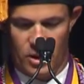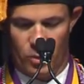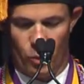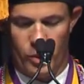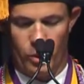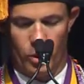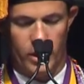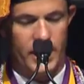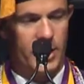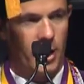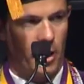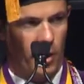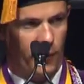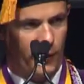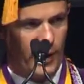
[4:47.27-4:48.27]
We will lean on
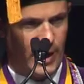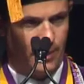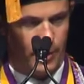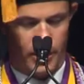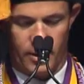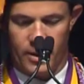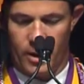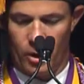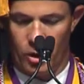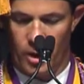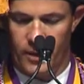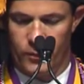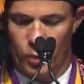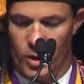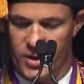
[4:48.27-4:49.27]
our family and our
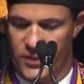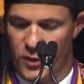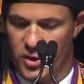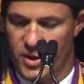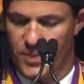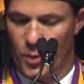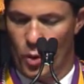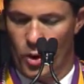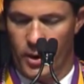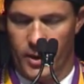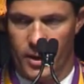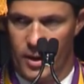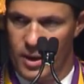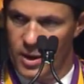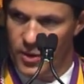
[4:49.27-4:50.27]
loved ones for support.
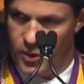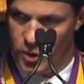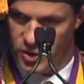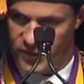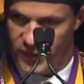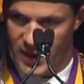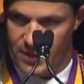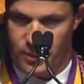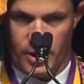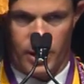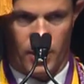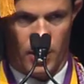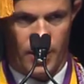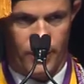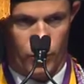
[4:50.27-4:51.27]
Those family and
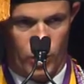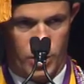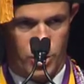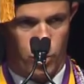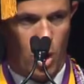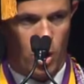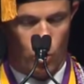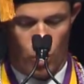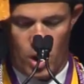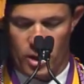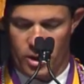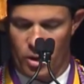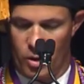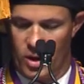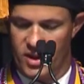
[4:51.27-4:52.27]
loved ones will walk
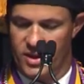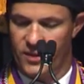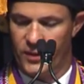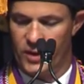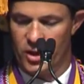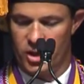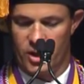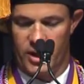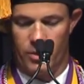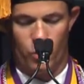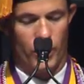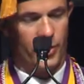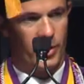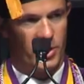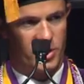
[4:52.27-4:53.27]
across the finish line
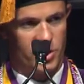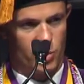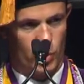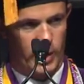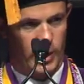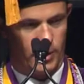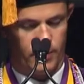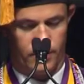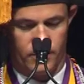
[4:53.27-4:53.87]
with us as well.